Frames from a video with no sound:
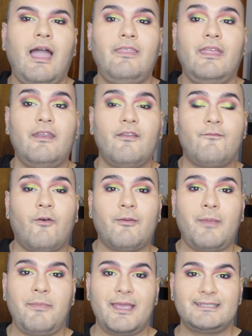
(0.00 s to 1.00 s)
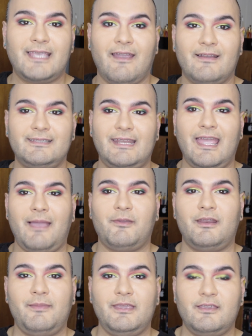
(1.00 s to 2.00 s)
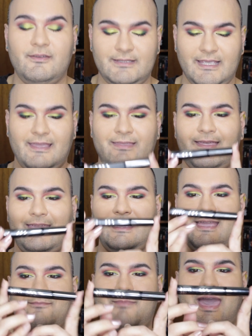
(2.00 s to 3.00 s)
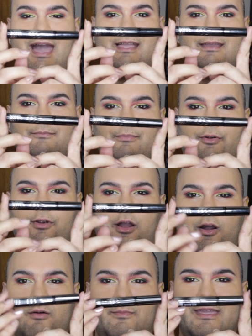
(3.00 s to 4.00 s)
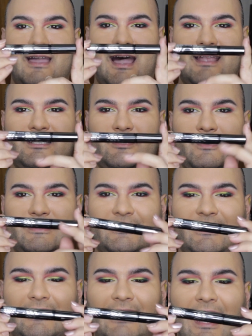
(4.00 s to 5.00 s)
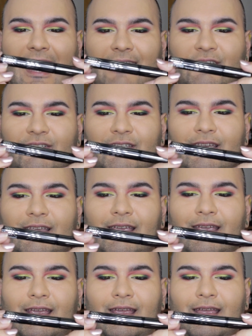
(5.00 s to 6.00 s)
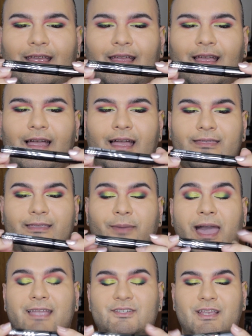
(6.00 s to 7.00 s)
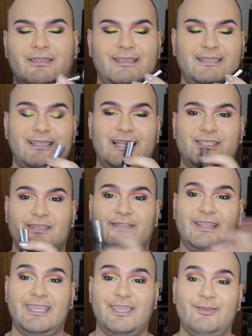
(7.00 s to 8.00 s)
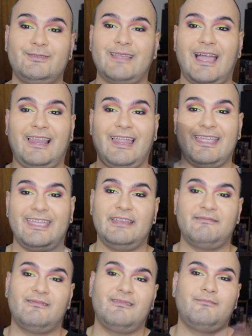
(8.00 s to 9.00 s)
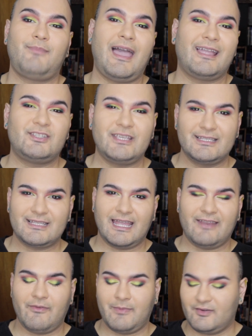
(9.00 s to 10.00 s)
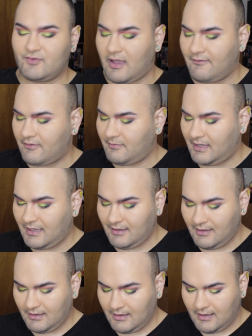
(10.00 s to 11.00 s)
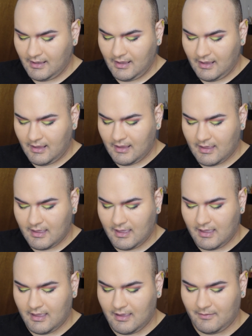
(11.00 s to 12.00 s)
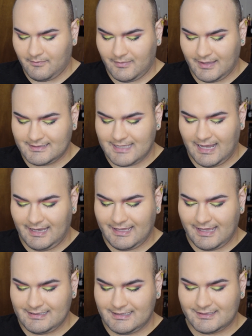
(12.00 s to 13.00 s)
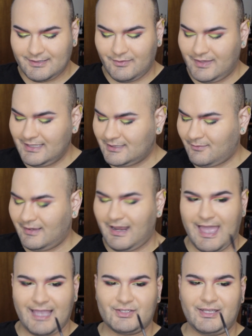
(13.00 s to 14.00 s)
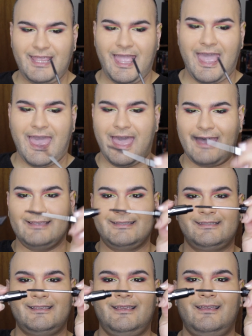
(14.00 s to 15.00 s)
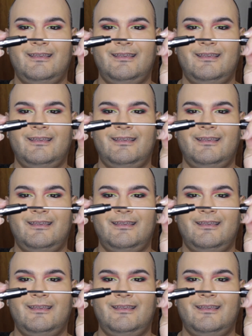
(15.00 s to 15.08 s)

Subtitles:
And then for my mascara today, I'm going to be using the MAC Pro Beyond Twisted Lash. The packaging on this is actually really cute. I like it. Packaging is kind of a big draw for me. It's elegant. So this one actually has